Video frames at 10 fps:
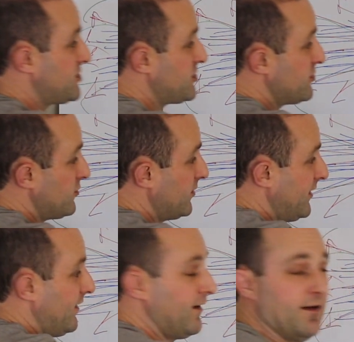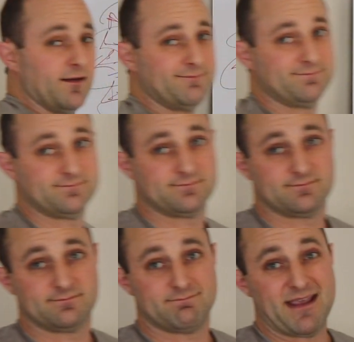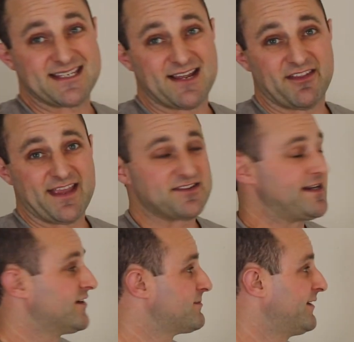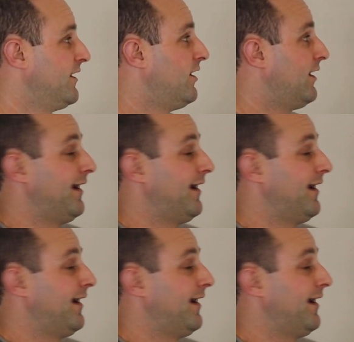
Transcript: to make $7,000 a month.